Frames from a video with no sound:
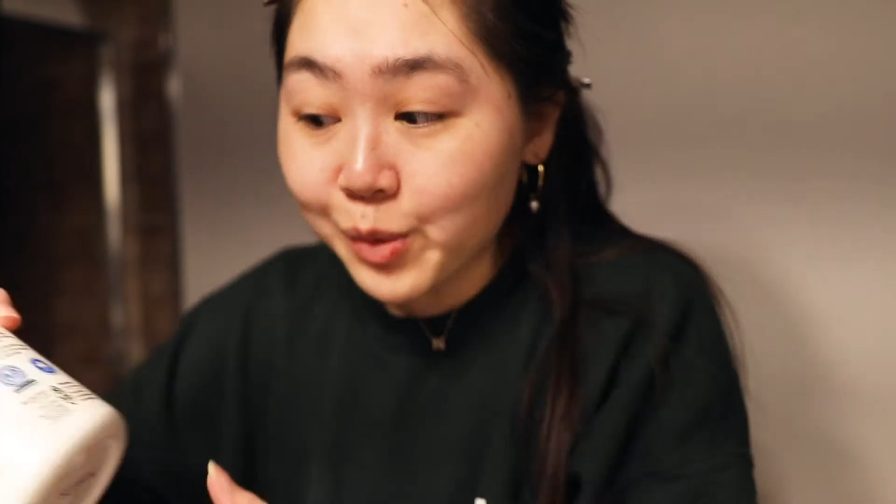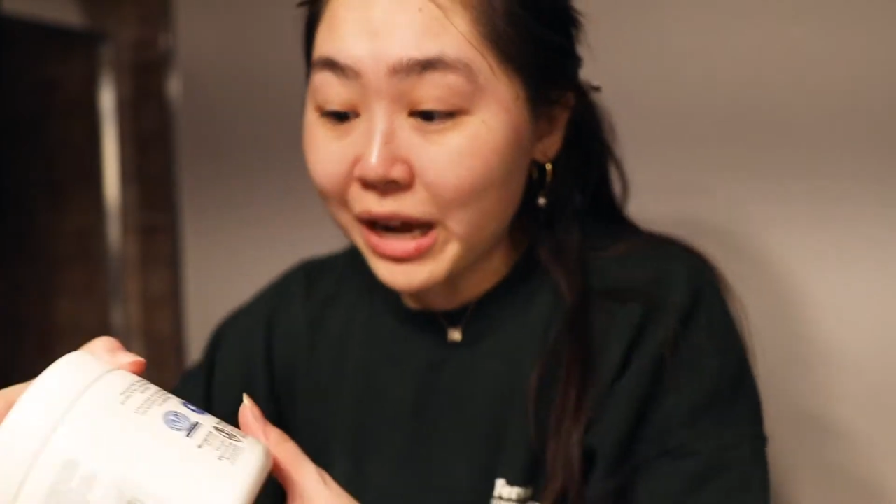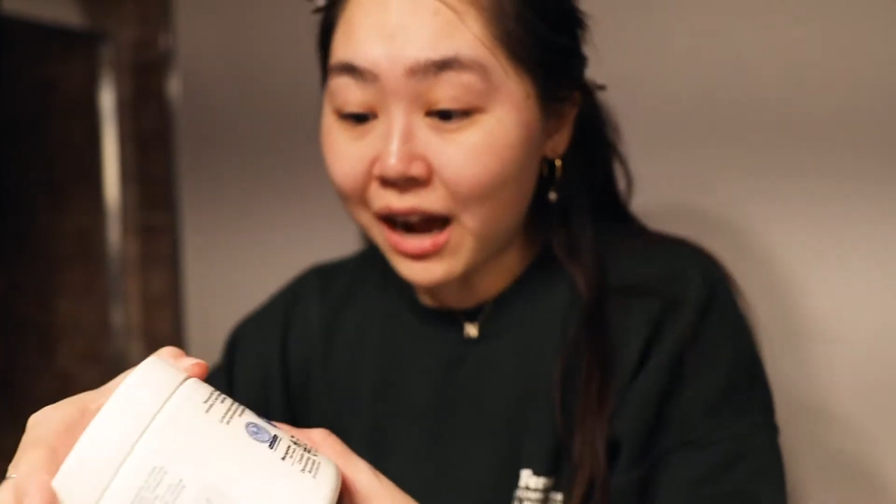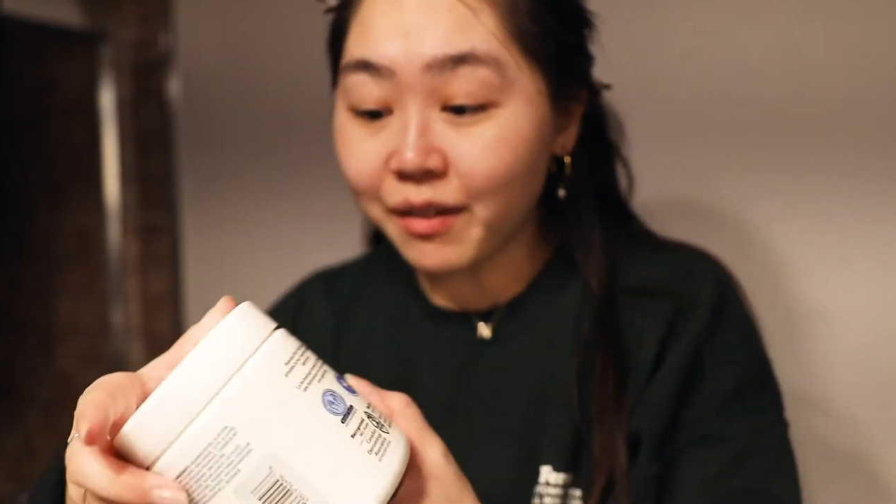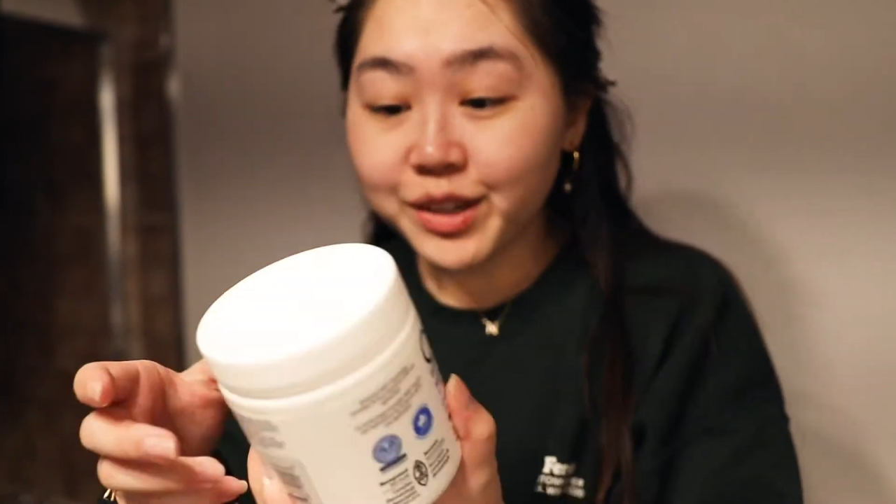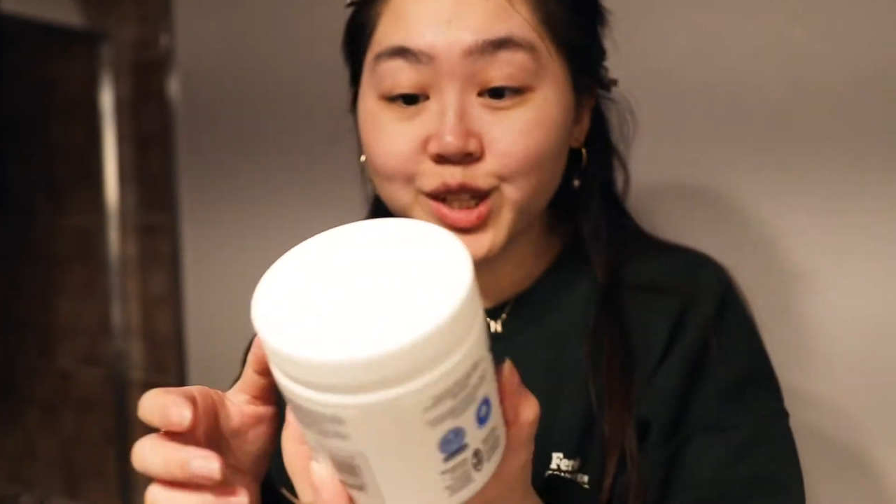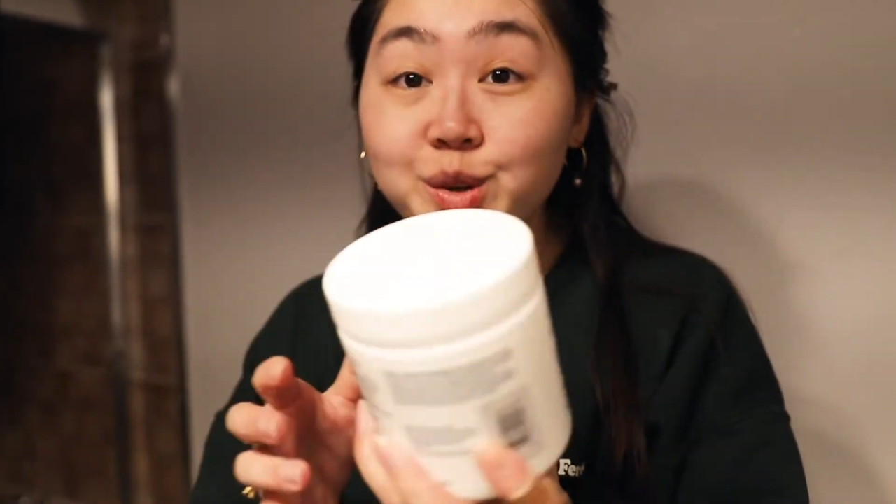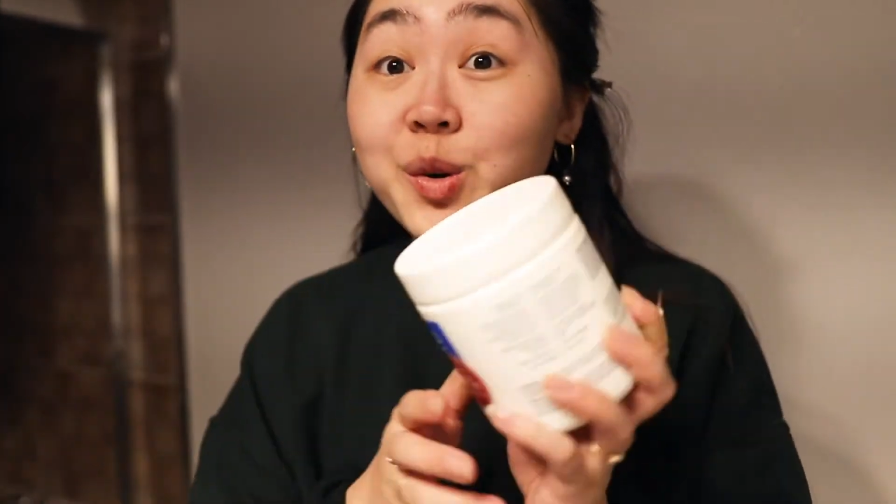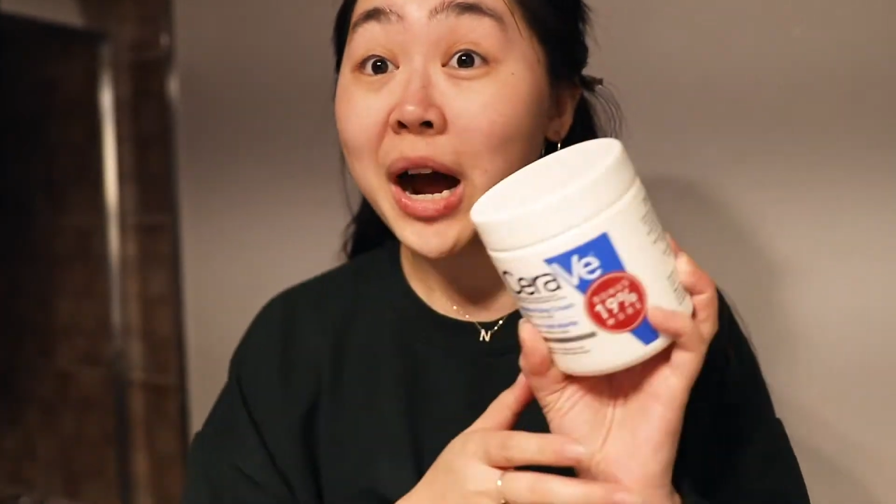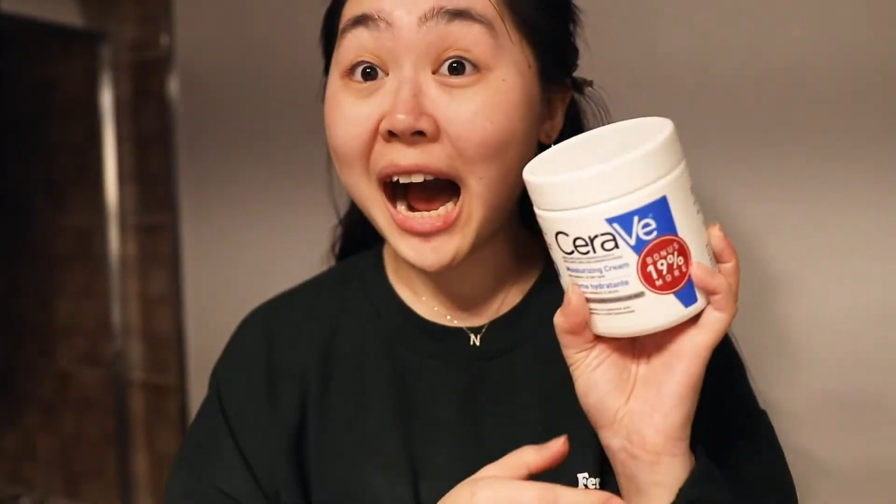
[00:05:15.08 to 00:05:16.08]
we have
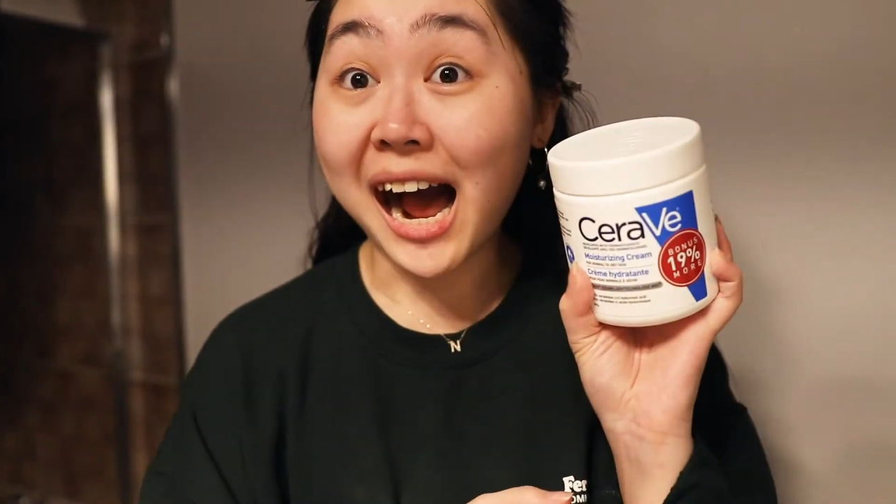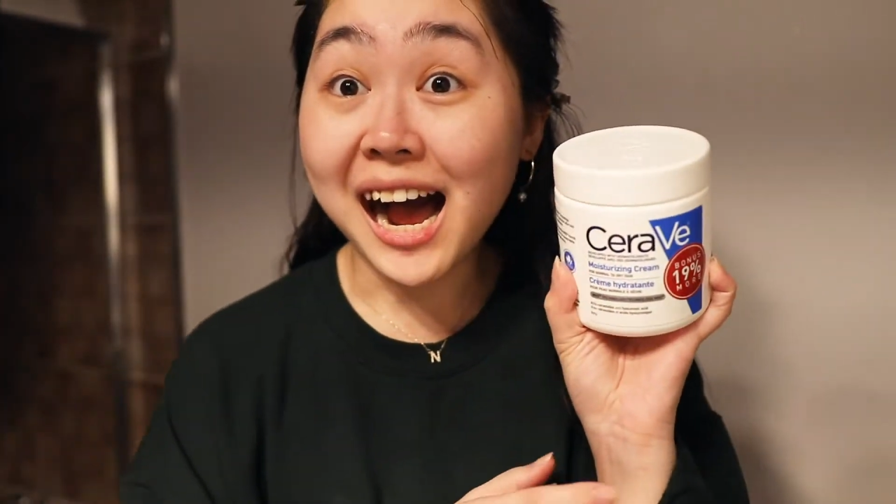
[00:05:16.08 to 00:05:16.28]
to